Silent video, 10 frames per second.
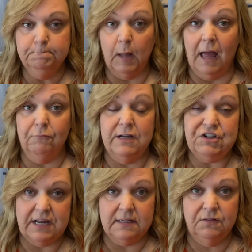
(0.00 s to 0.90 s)
I reached
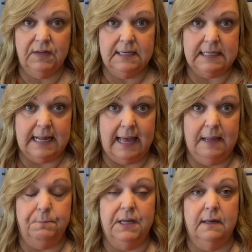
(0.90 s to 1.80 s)
out to V today
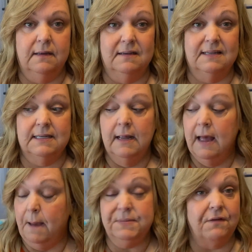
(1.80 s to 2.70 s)
because
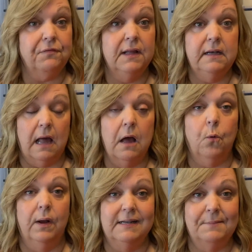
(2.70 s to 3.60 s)
I'm definitely not
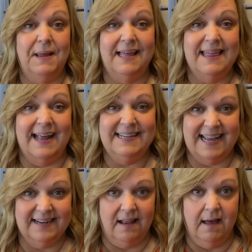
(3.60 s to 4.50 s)
going to make that
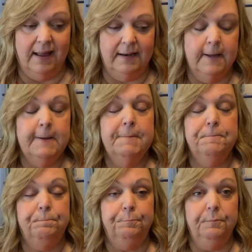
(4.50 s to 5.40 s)
deadline.
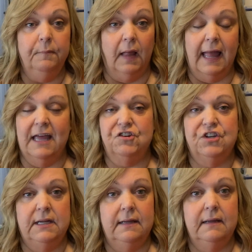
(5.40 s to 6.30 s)
And
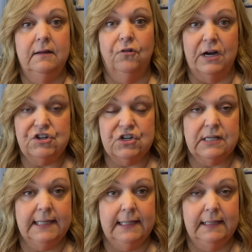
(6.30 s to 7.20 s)
she
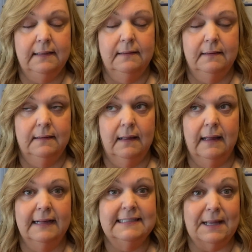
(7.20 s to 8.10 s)
graciously
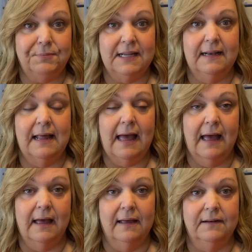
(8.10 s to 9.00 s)
accepted
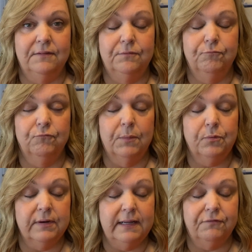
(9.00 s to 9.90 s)
a
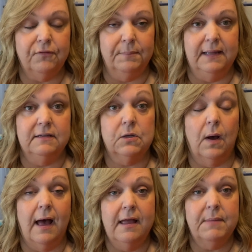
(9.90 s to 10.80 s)
reprieve from me. So
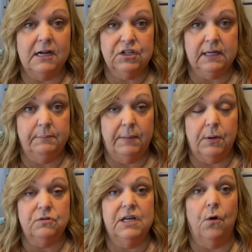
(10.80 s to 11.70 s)
I am actually going to be
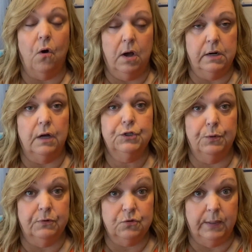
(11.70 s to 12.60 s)
posting on
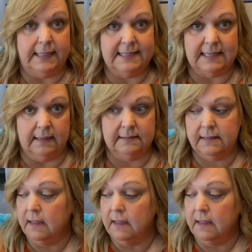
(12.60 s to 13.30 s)
October 26th.